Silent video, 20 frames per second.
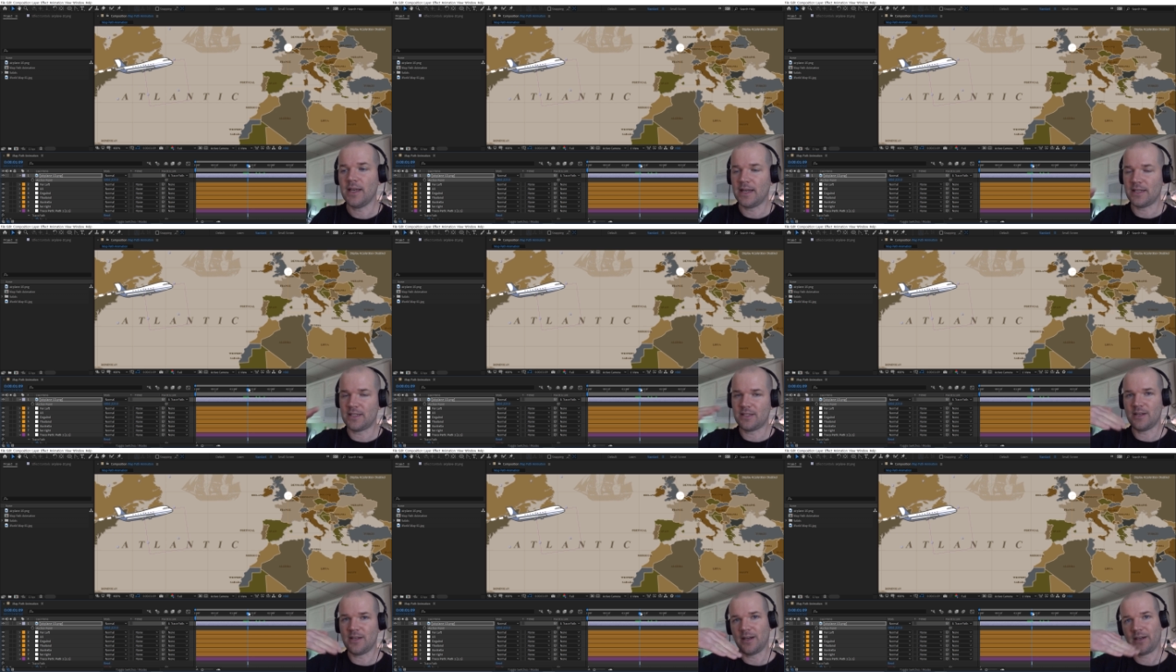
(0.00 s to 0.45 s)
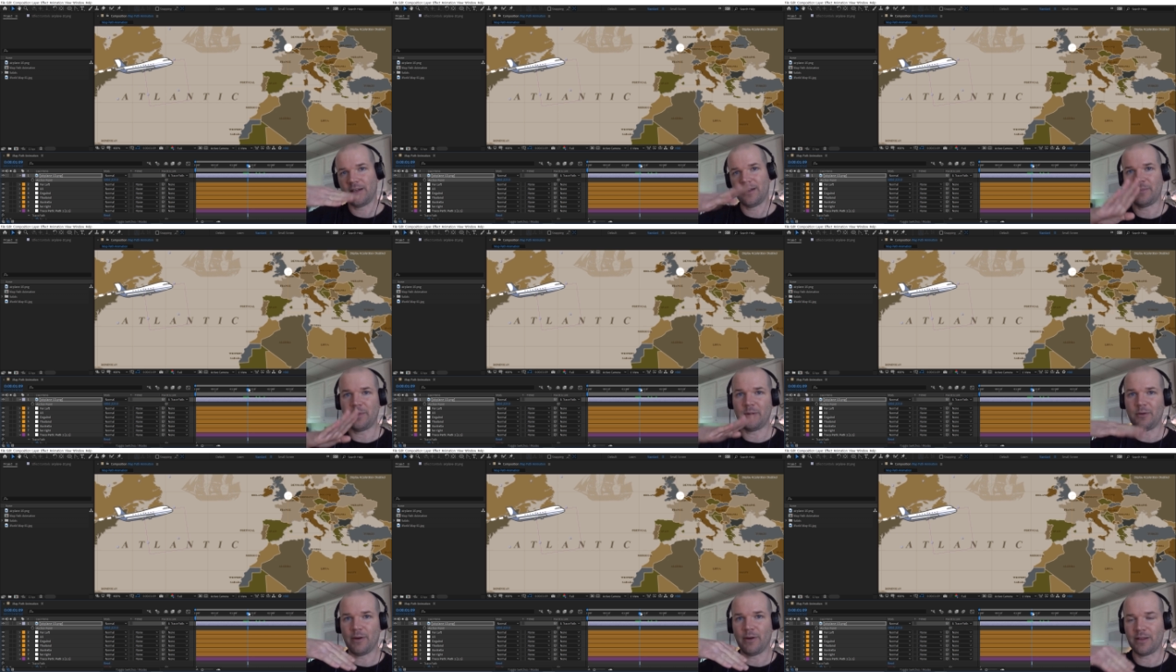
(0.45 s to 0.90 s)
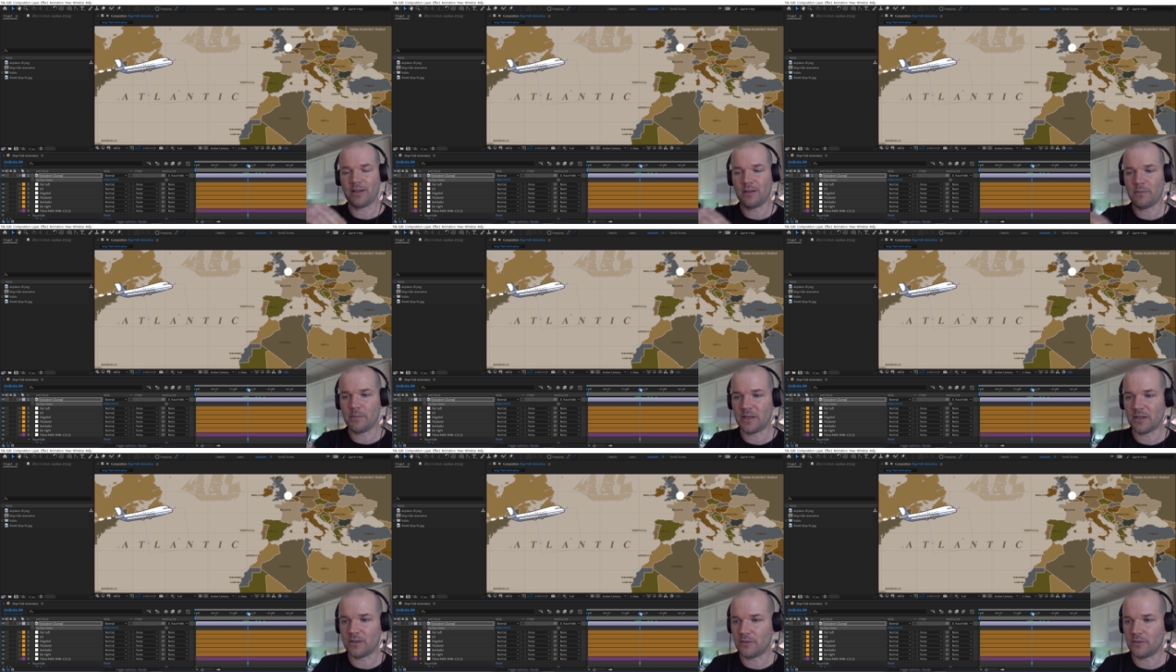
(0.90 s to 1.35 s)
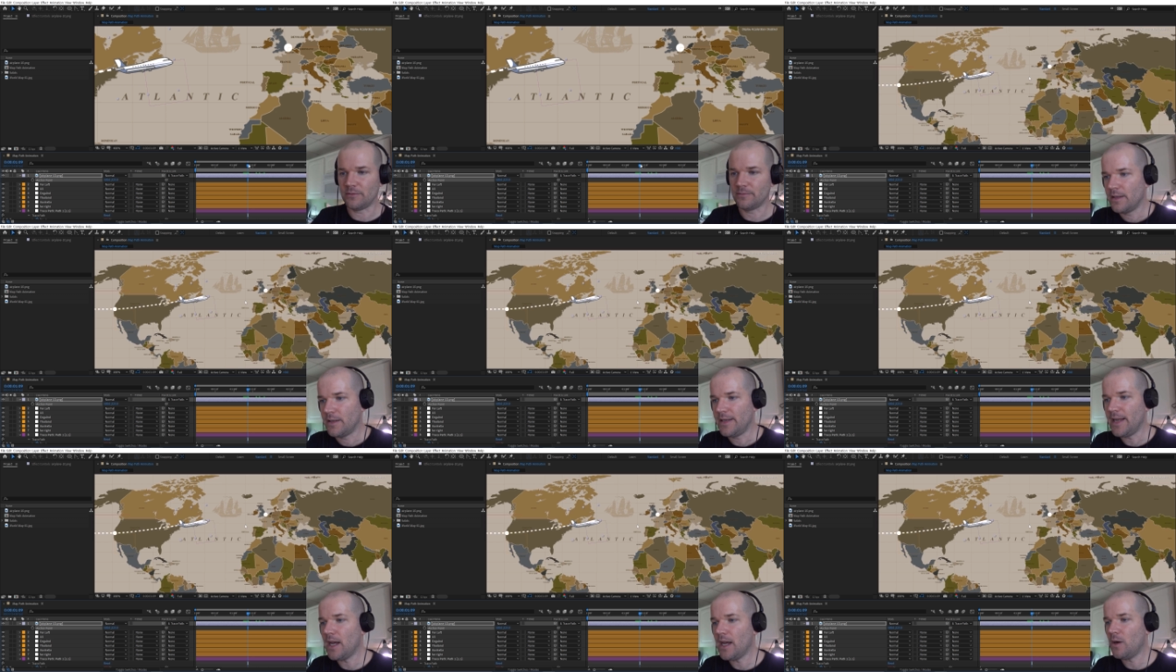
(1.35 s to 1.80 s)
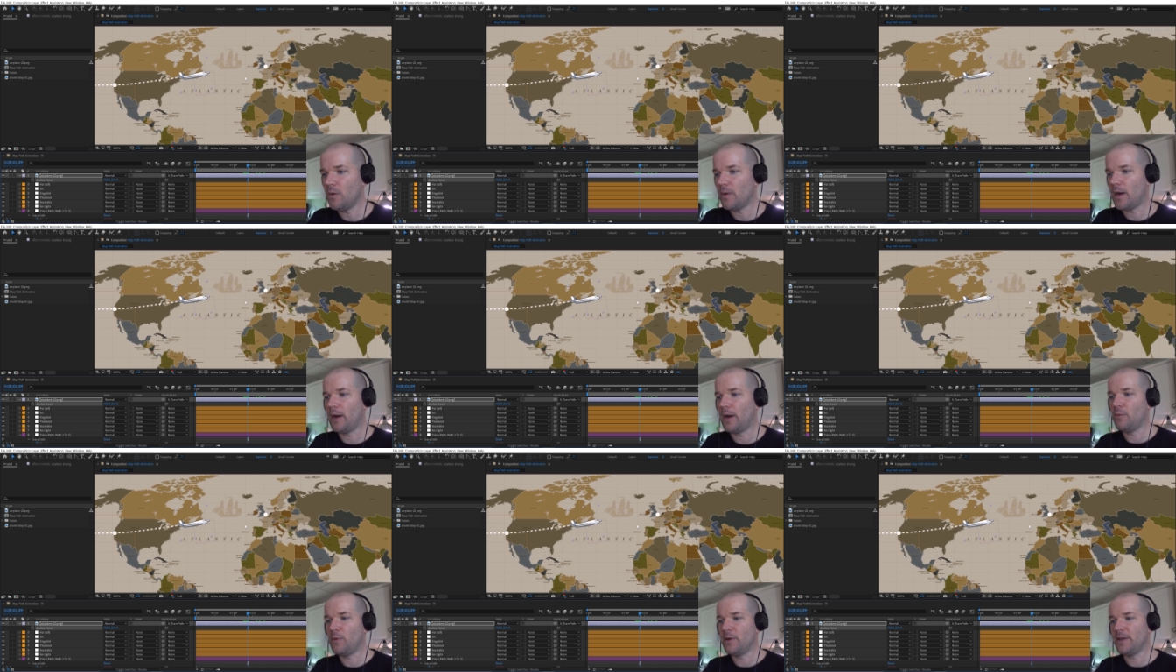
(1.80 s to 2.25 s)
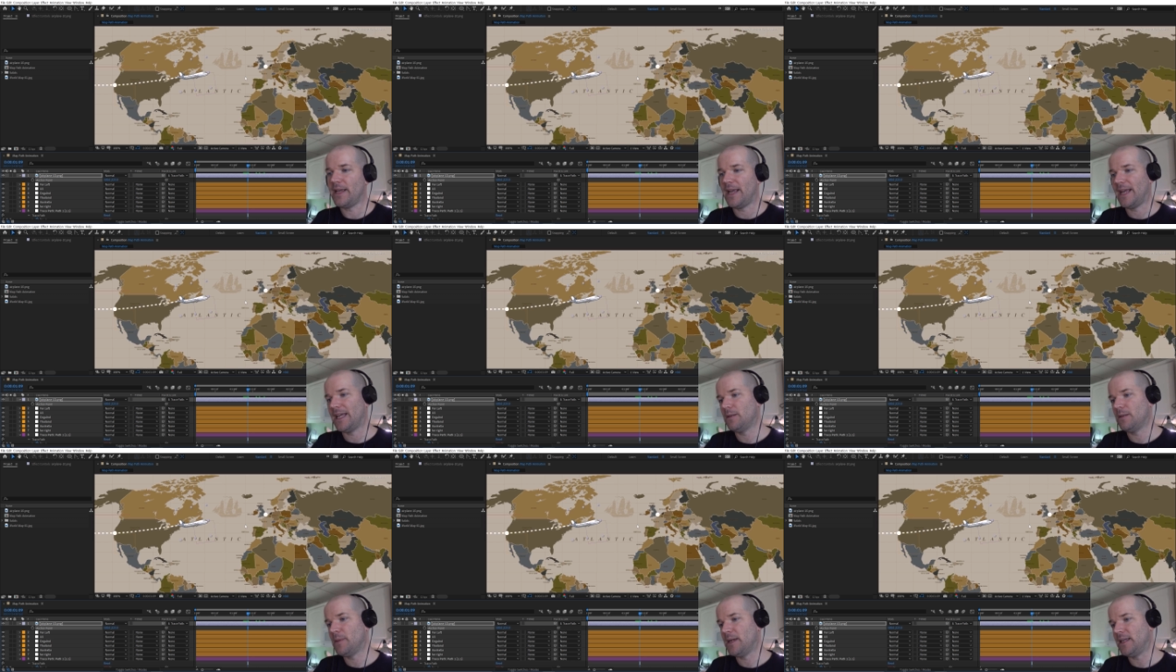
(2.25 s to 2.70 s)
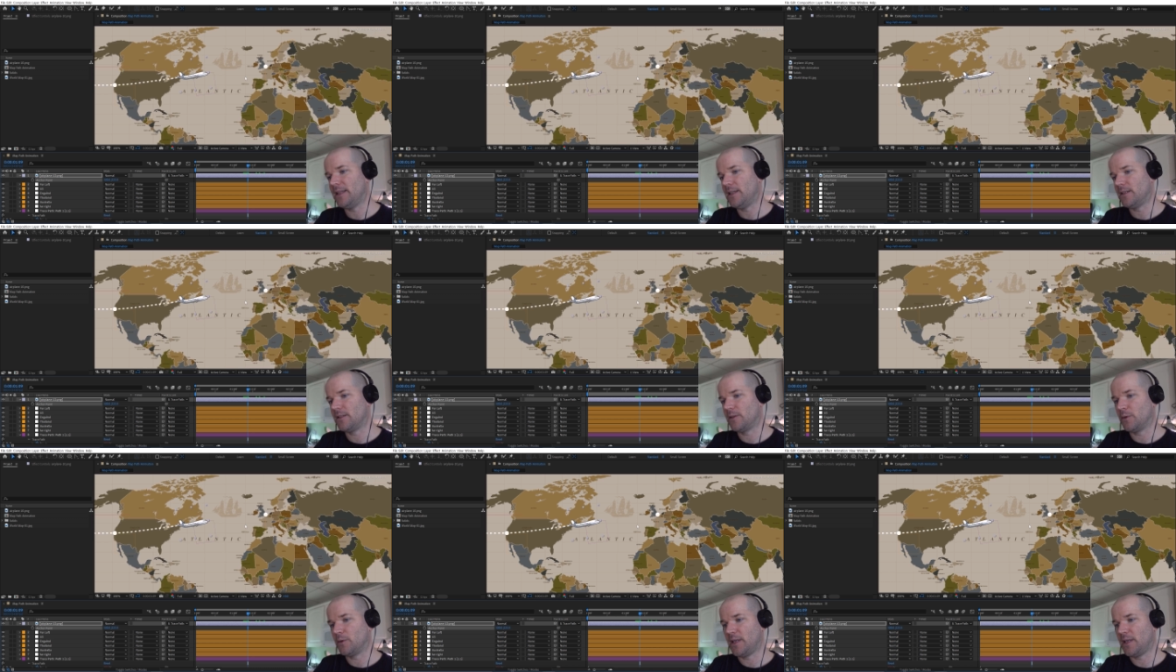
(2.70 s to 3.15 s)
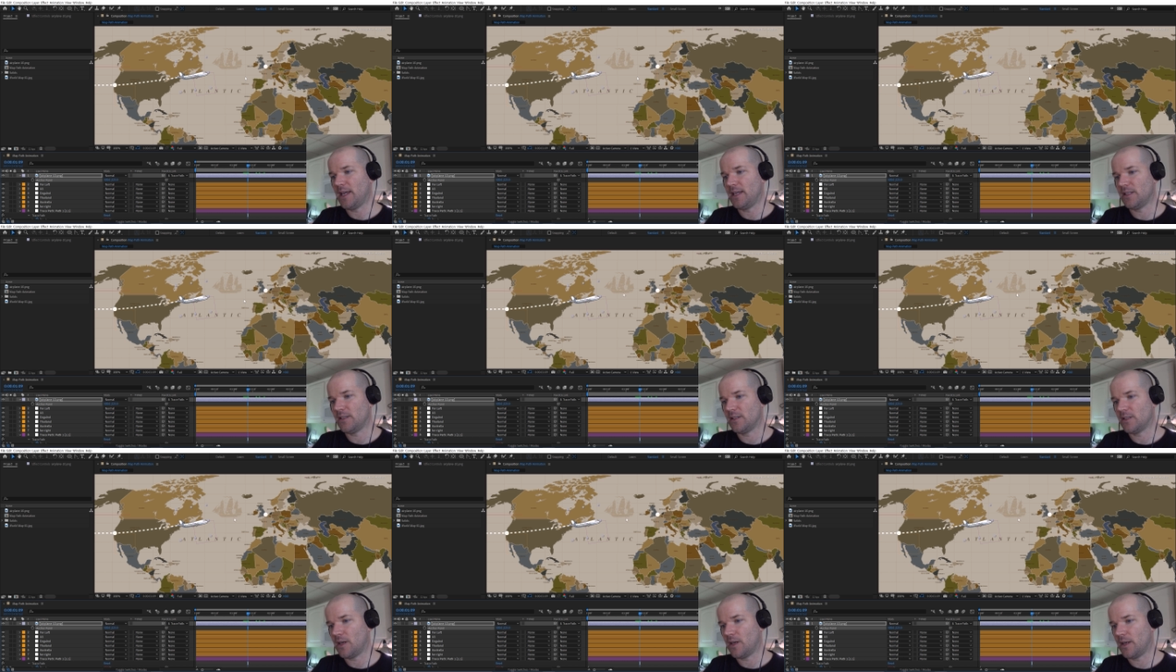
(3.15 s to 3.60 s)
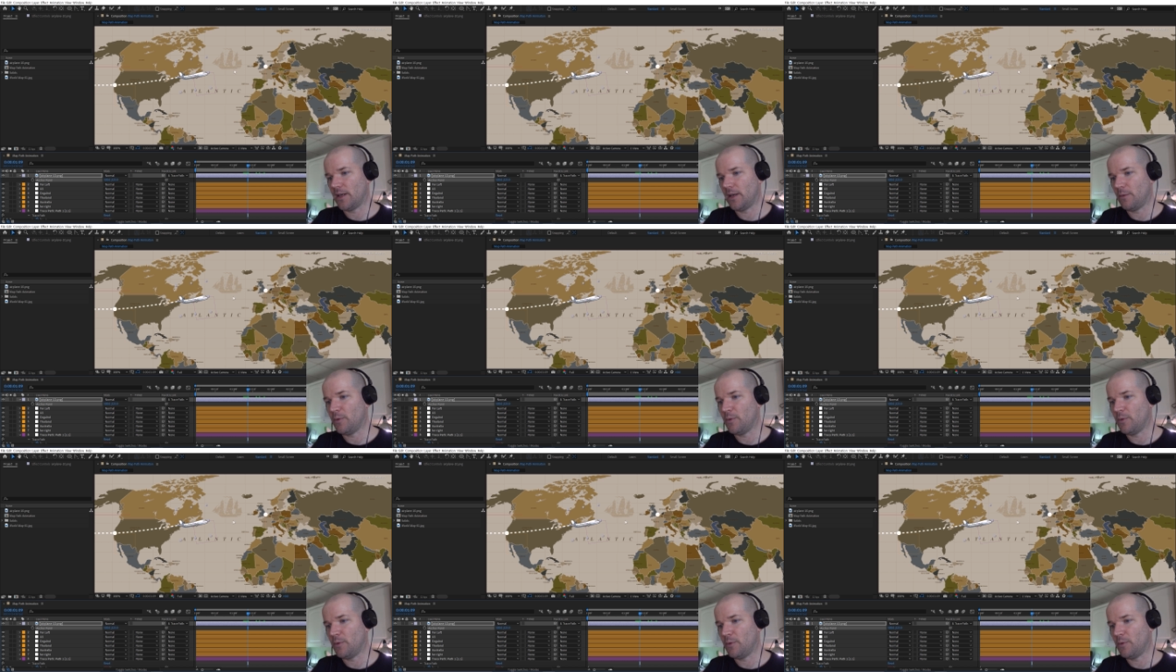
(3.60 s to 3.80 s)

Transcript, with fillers: it's not going to be right in the middle. Now I want to animate these locations on.